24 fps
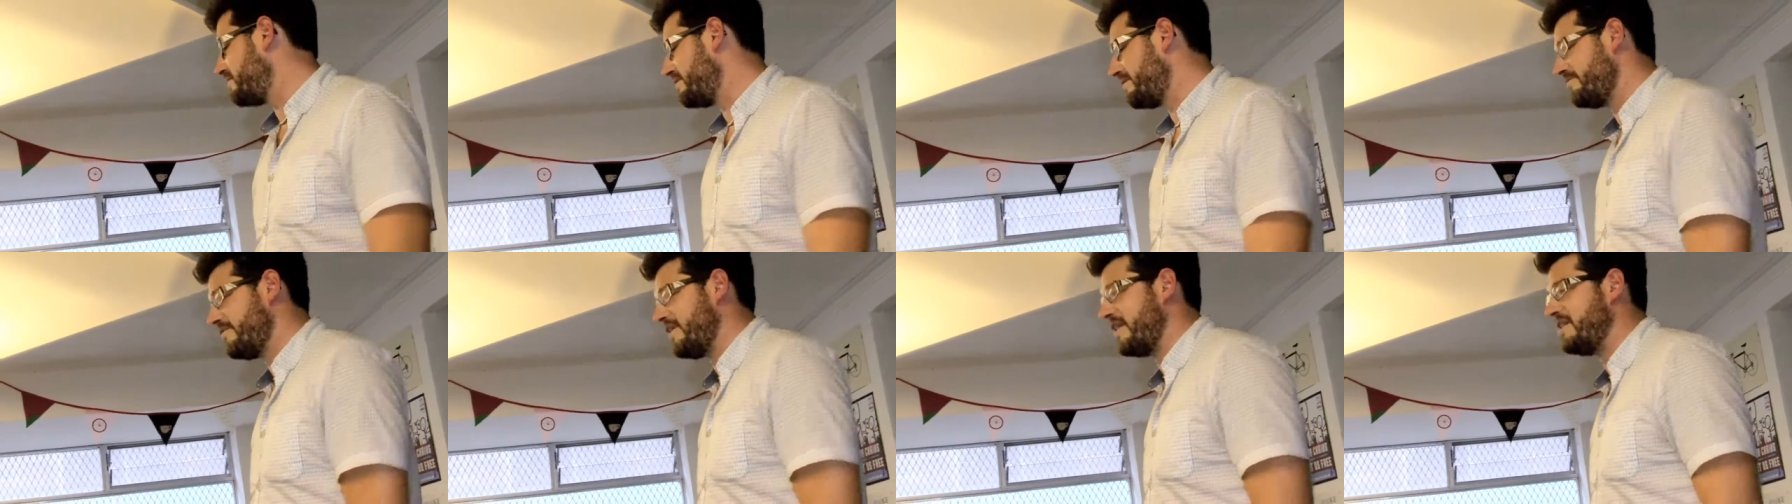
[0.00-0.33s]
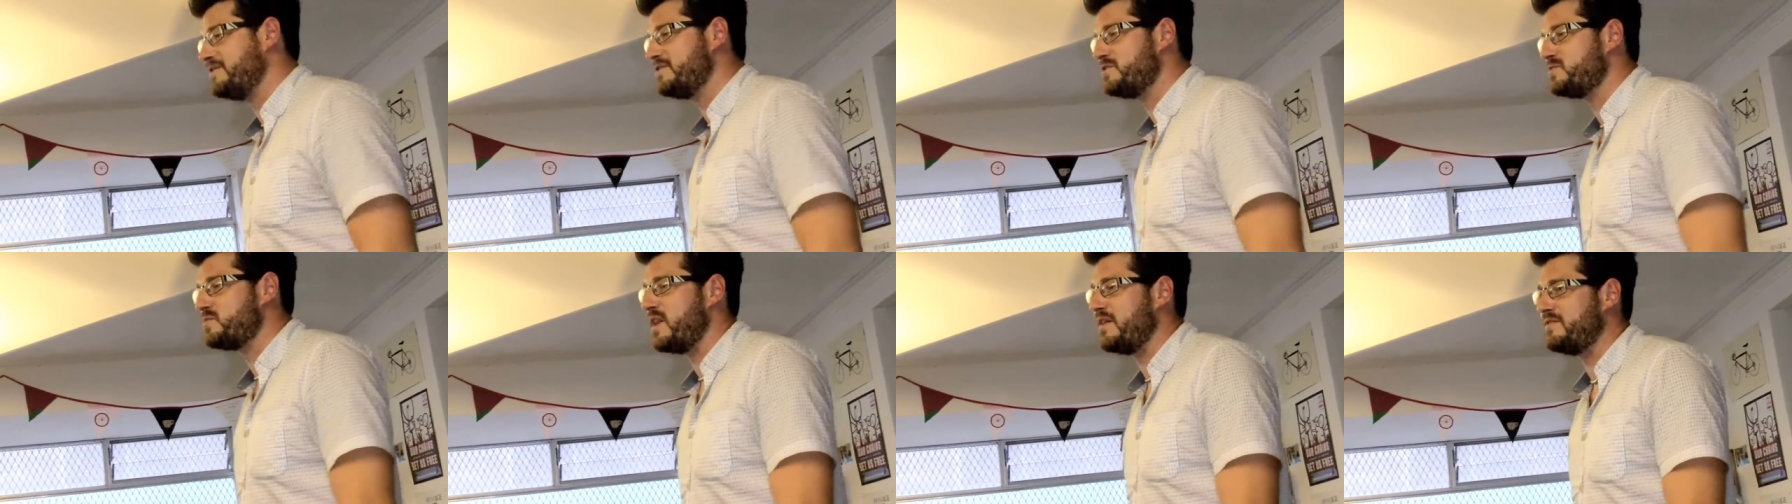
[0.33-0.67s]

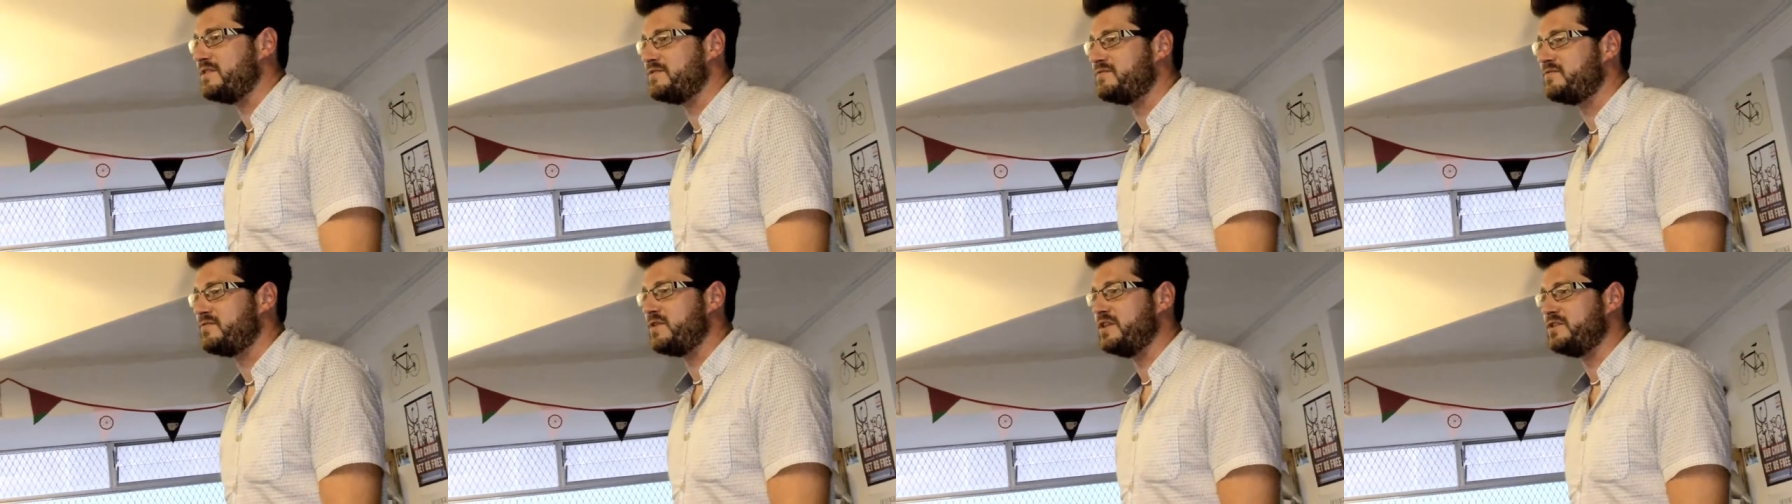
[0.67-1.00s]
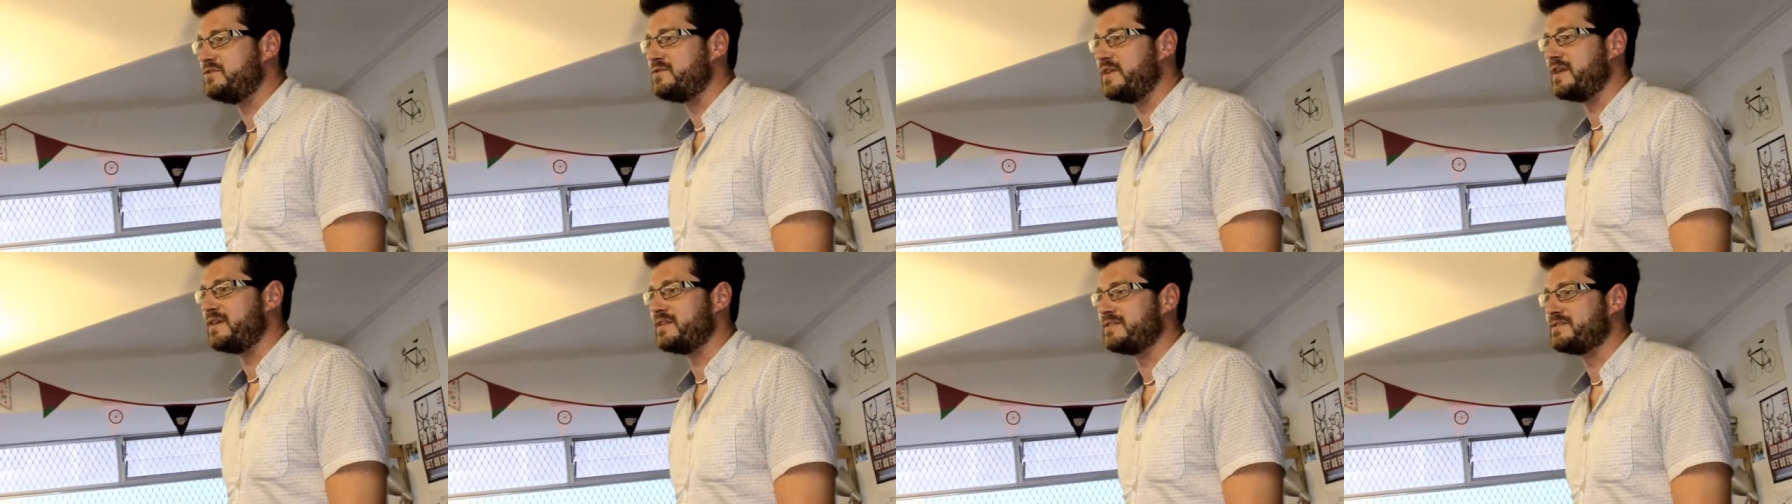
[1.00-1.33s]
events where there's free
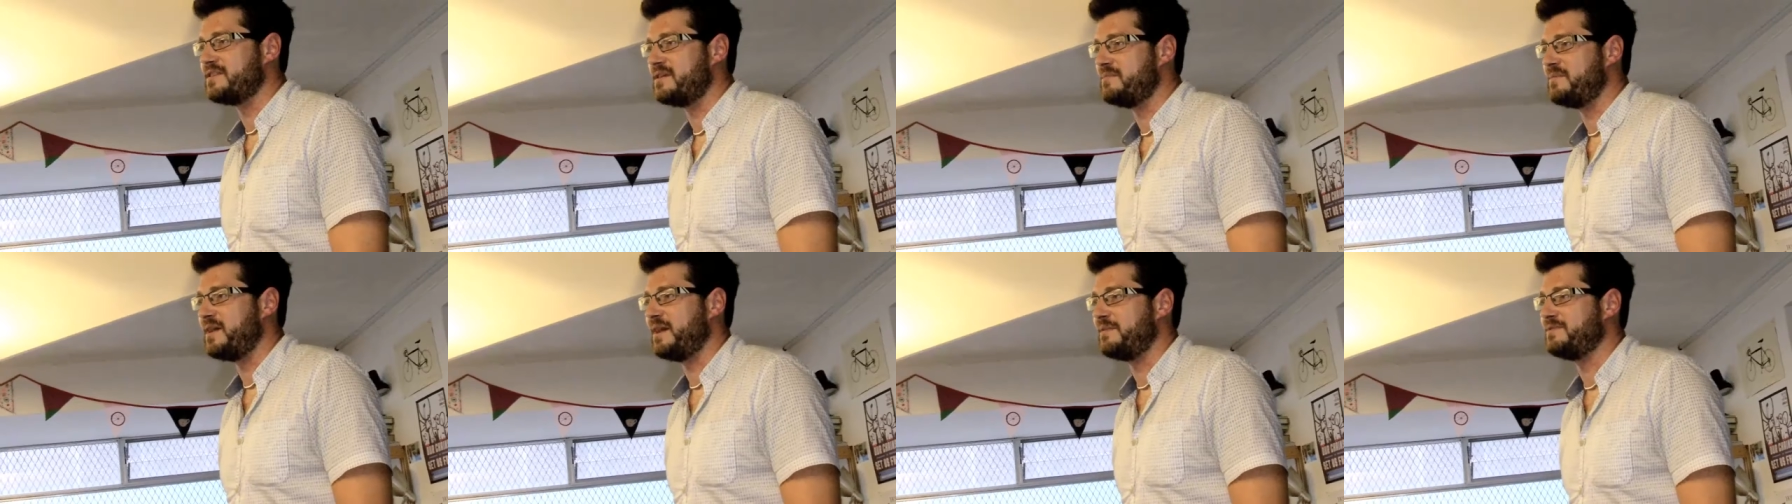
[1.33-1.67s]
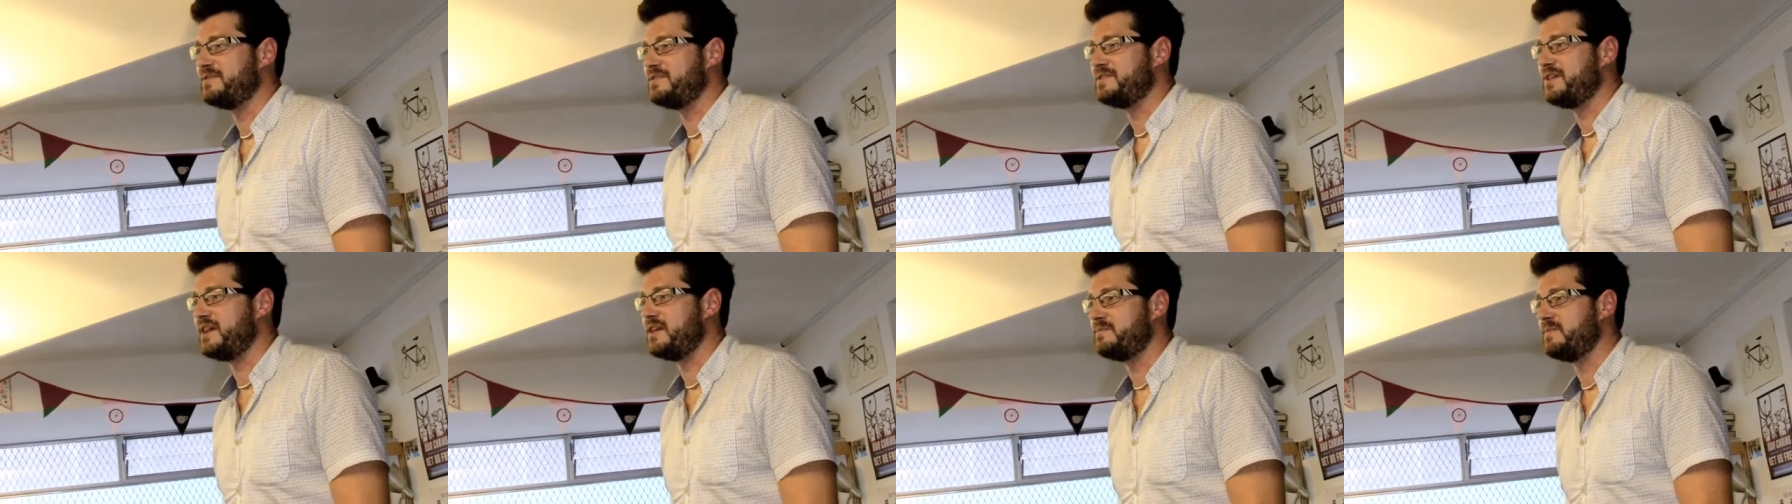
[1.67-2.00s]
drinks and I'm
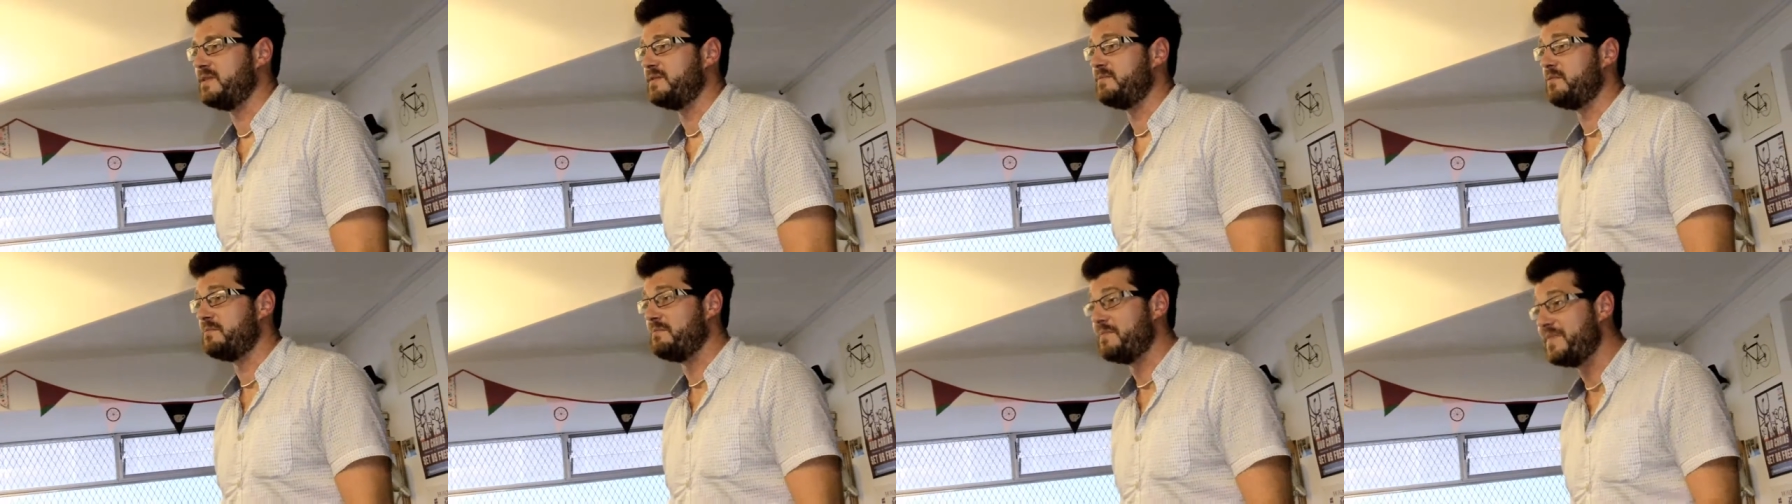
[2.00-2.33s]
happy to chat to people,